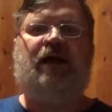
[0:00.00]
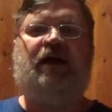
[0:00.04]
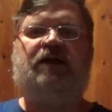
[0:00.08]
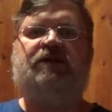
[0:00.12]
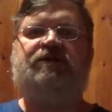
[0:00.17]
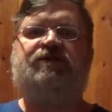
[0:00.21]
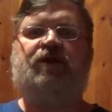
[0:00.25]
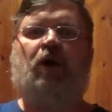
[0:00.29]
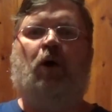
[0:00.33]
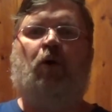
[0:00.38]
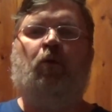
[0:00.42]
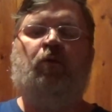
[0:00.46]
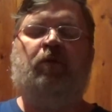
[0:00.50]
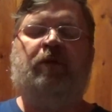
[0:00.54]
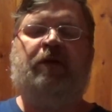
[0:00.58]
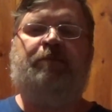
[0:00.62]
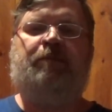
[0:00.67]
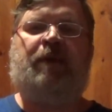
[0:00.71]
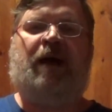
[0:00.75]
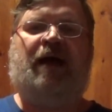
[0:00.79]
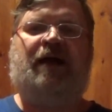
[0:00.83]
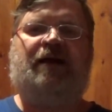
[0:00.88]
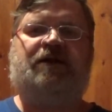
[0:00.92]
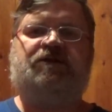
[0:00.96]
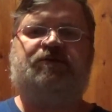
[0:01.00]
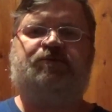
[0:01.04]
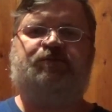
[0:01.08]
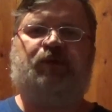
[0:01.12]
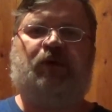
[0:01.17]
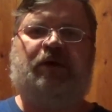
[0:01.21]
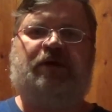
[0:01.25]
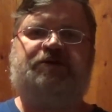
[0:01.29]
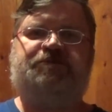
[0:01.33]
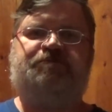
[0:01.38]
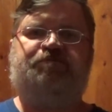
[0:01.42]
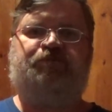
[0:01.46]
is only by
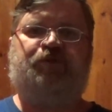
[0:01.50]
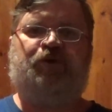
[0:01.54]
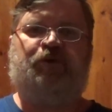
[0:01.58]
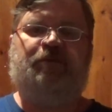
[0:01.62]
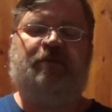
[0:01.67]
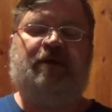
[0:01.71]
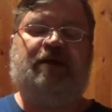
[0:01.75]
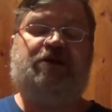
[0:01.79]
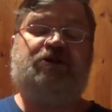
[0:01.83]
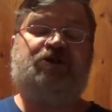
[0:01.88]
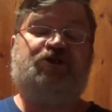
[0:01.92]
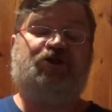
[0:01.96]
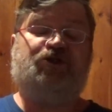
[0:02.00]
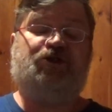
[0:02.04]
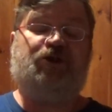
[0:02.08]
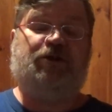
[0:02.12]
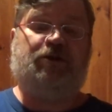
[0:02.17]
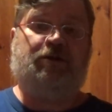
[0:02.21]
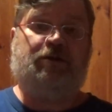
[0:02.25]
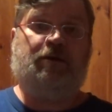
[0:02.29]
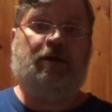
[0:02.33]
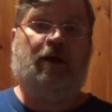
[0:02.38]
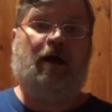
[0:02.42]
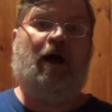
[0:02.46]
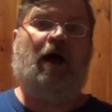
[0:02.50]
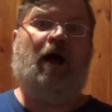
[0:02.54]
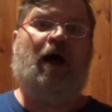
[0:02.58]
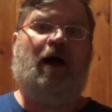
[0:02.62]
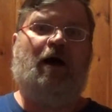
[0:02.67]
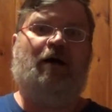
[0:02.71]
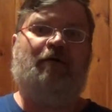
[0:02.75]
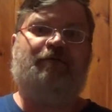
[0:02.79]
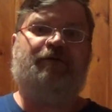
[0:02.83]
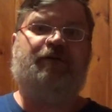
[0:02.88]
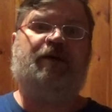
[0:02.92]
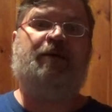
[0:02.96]
express permission
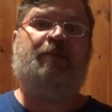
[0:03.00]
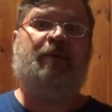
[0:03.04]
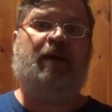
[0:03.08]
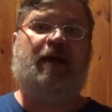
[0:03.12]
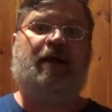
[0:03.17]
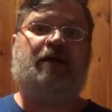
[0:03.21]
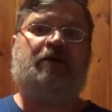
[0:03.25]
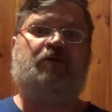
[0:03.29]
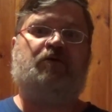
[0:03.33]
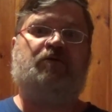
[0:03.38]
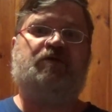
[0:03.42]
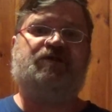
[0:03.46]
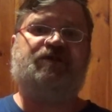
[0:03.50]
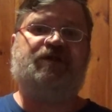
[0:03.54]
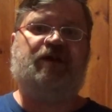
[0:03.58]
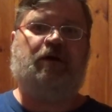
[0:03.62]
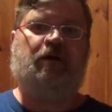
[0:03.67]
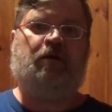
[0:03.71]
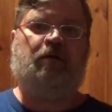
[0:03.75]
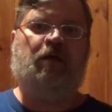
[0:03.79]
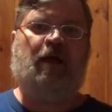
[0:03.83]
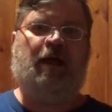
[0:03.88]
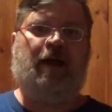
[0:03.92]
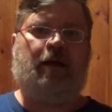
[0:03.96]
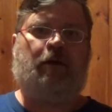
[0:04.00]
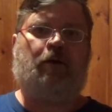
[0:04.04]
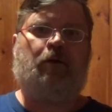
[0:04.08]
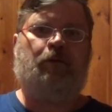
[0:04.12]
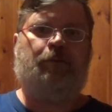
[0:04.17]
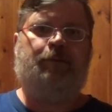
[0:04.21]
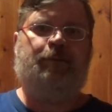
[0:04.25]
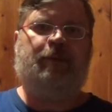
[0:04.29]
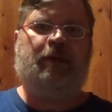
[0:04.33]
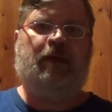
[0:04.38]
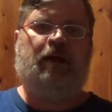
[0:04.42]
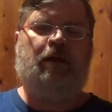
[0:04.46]
of Commander Sinclair.
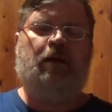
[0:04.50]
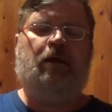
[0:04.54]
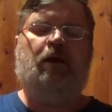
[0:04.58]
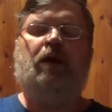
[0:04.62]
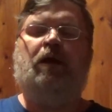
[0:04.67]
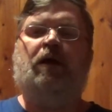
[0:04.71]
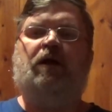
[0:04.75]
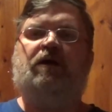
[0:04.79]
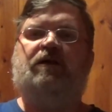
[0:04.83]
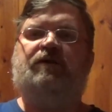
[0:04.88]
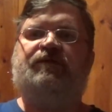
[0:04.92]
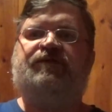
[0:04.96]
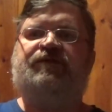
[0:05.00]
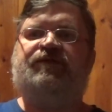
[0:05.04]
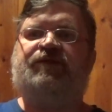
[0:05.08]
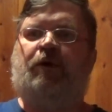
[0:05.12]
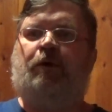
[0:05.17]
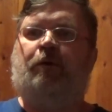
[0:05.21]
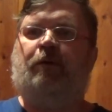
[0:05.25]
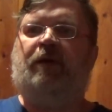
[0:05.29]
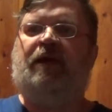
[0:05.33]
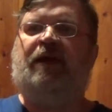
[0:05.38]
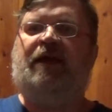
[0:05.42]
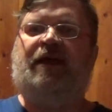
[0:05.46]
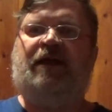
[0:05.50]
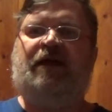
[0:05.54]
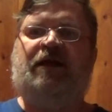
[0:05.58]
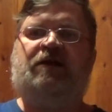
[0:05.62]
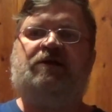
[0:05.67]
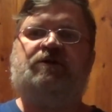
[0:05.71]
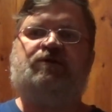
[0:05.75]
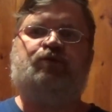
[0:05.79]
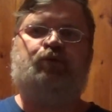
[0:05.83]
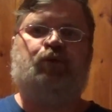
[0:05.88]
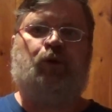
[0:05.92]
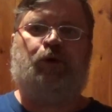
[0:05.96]
So he
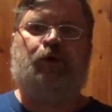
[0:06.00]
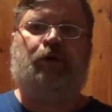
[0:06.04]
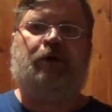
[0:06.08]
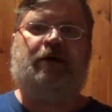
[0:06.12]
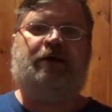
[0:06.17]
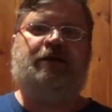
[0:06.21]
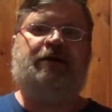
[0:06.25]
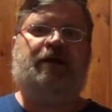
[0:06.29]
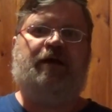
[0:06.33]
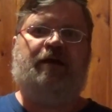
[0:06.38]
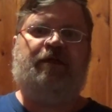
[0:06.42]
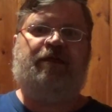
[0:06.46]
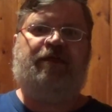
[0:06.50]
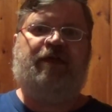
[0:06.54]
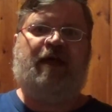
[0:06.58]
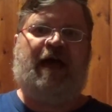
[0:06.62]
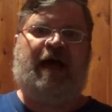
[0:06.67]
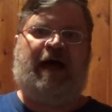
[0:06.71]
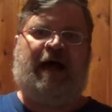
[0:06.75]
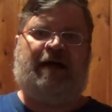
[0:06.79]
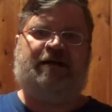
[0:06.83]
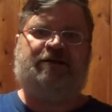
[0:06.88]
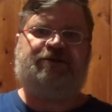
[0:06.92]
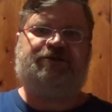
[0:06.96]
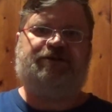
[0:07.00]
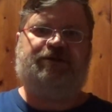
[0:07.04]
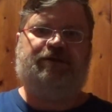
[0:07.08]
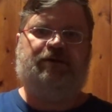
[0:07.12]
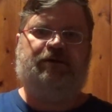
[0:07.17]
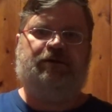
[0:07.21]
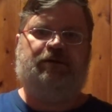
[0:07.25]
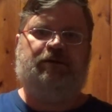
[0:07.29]
is worried that